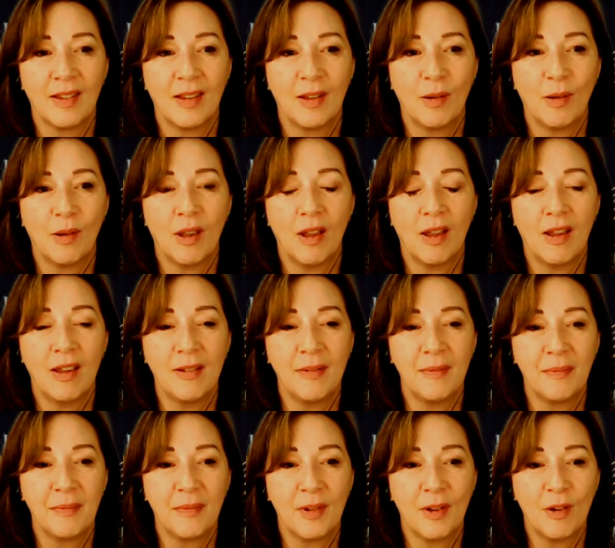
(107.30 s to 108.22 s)
Okay.
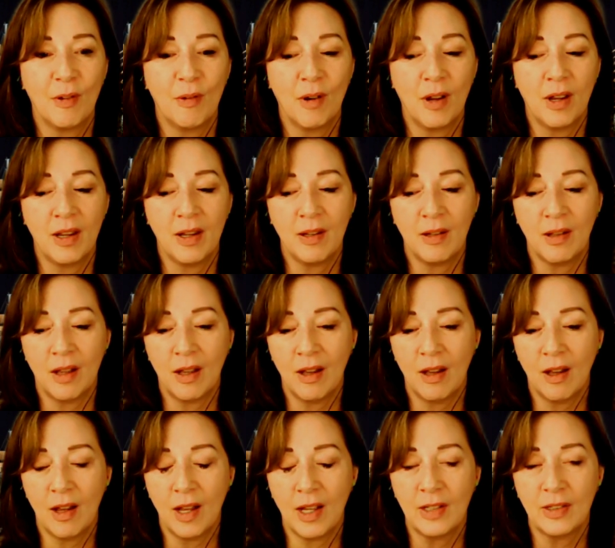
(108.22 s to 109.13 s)
All right.
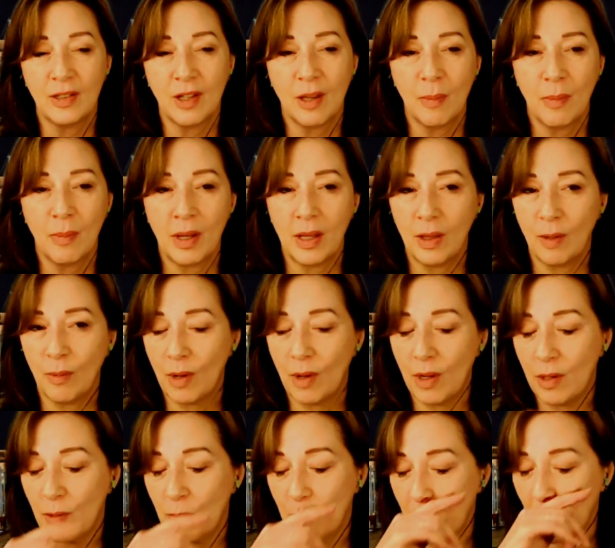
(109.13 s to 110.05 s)
Uh, I saw, by the
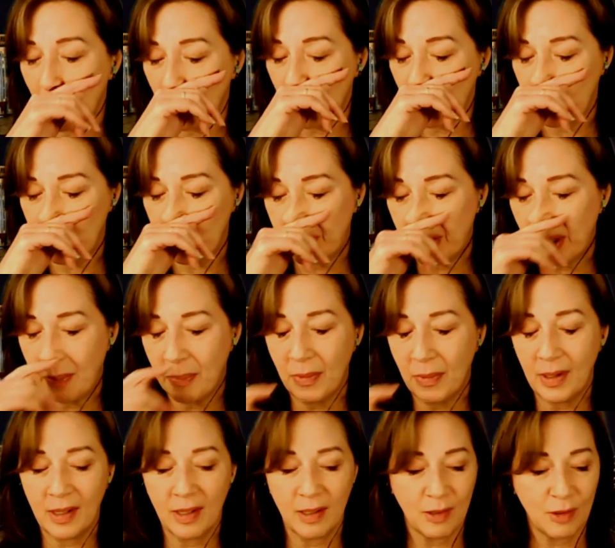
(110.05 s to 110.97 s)
way, you posted
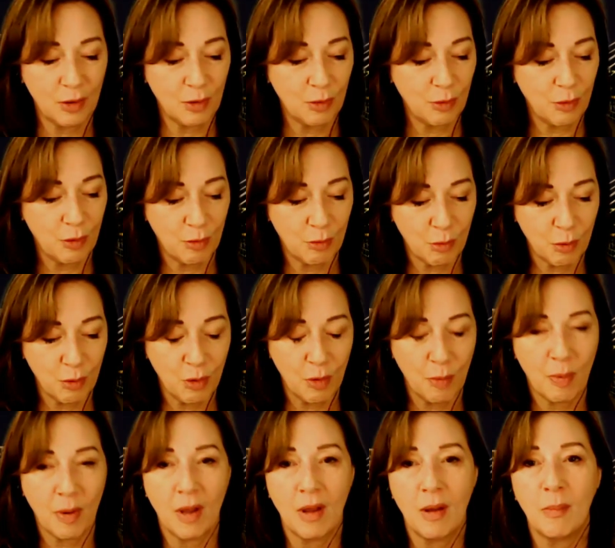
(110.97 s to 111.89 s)
something in Truth,
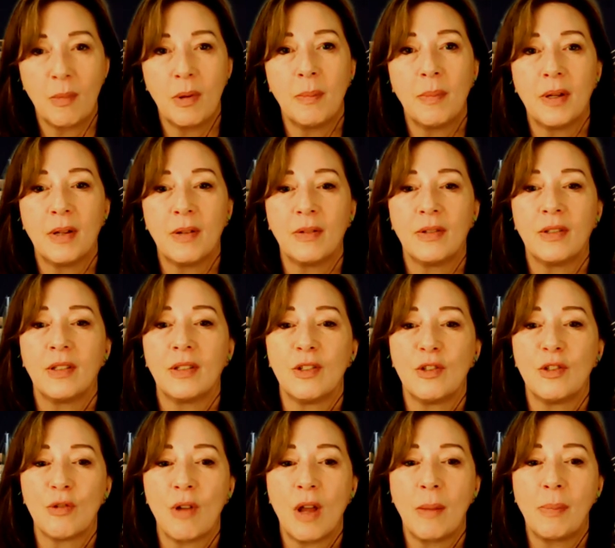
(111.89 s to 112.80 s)
Truth Bomb about the
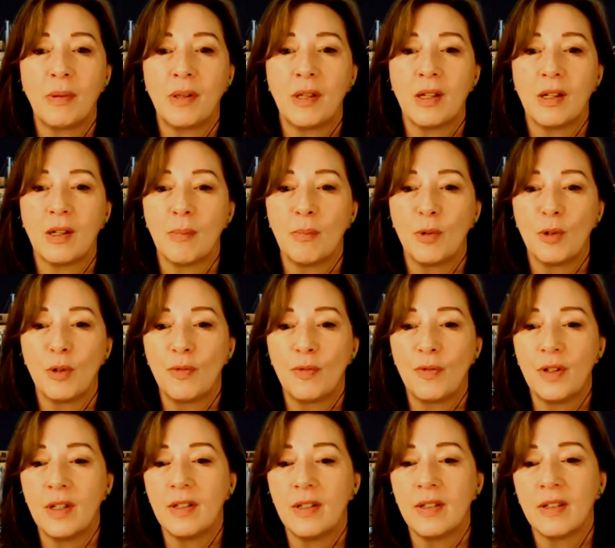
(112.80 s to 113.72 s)
Dropkick
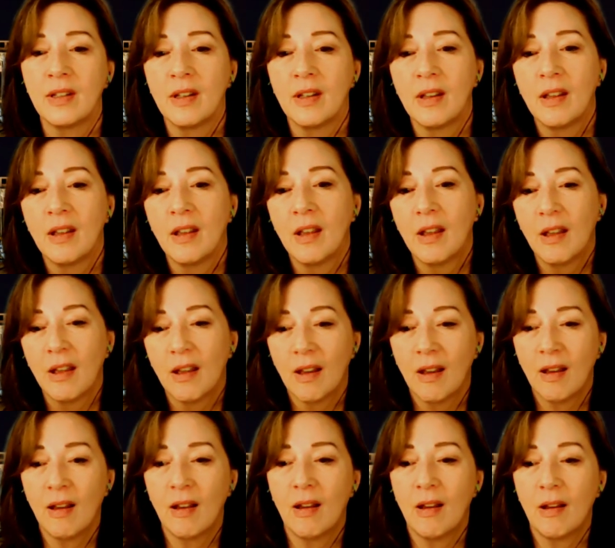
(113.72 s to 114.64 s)
Murphys.
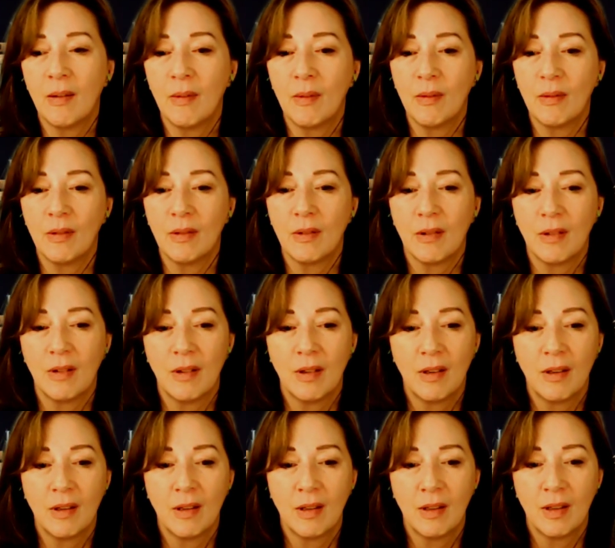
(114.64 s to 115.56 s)
Uh,
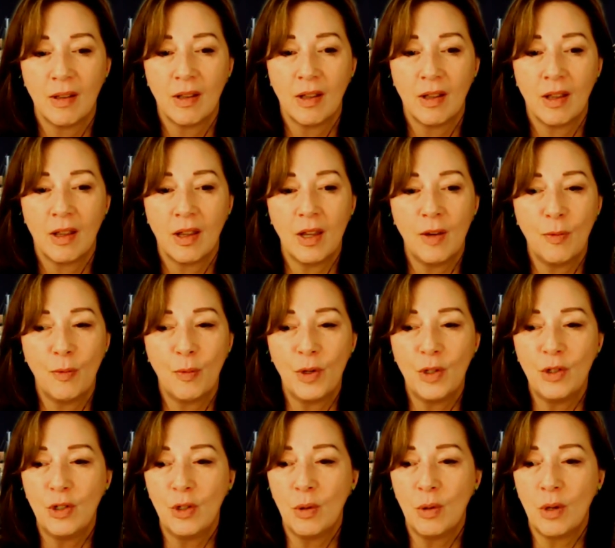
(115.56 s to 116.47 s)
if
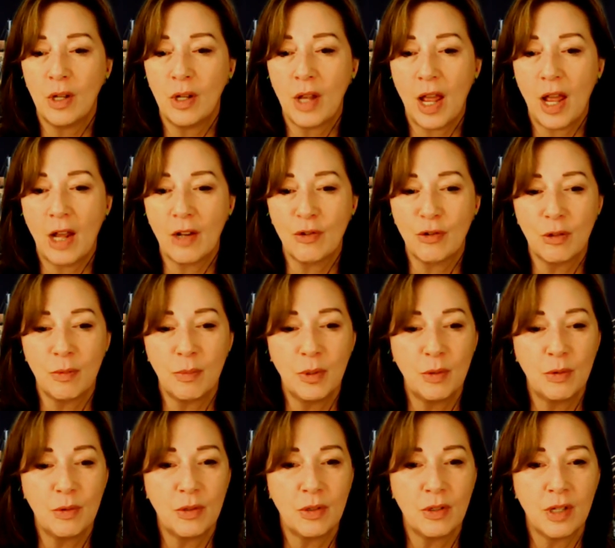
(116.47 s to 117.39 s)
we do an
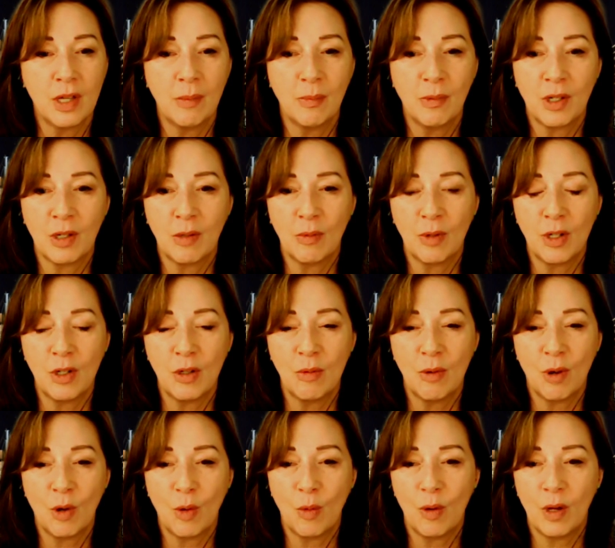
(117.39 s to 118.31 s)
attribute to them, can we
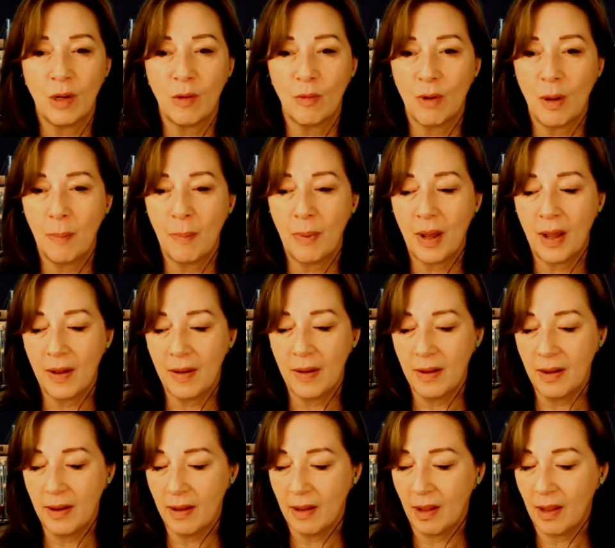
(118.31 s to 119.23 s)
do a quick rip
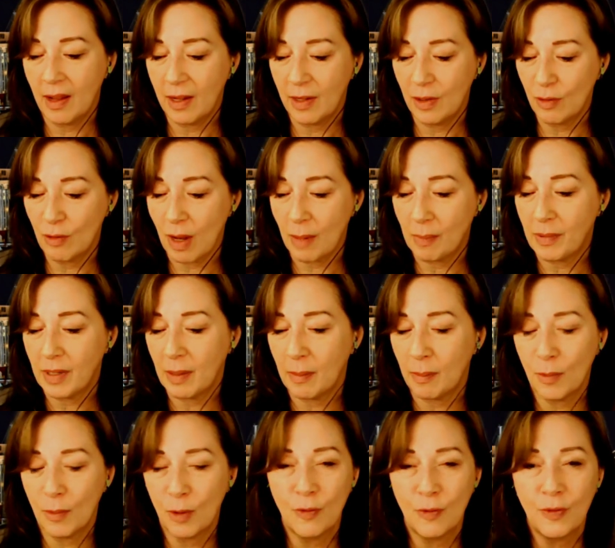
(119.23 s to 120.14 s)
on, on Dropkick
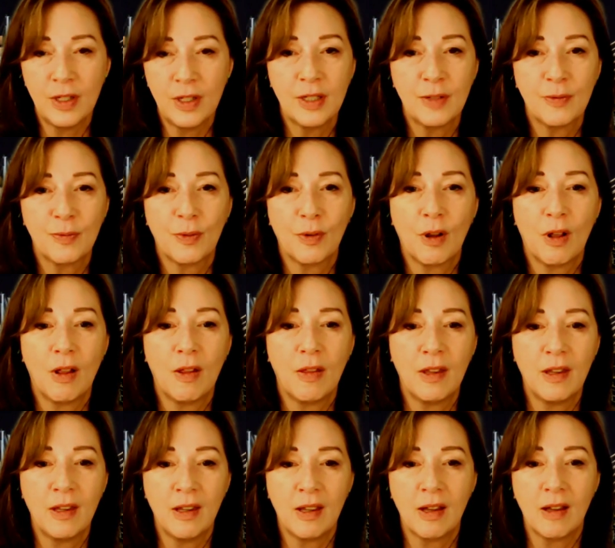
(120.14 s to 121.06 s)
Murphys for all
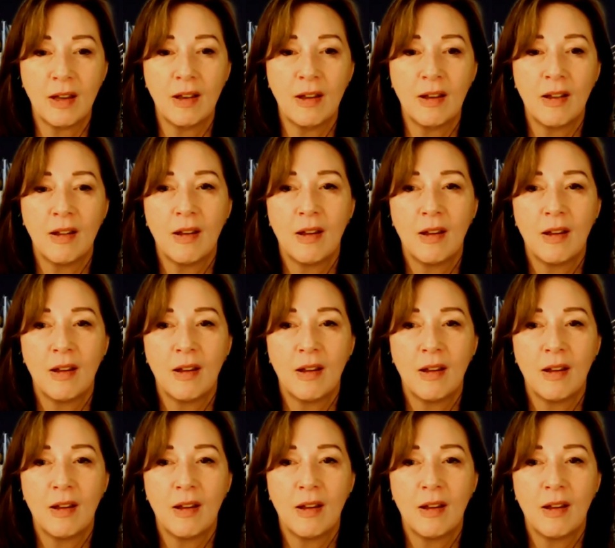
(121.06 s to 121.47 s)
the uh,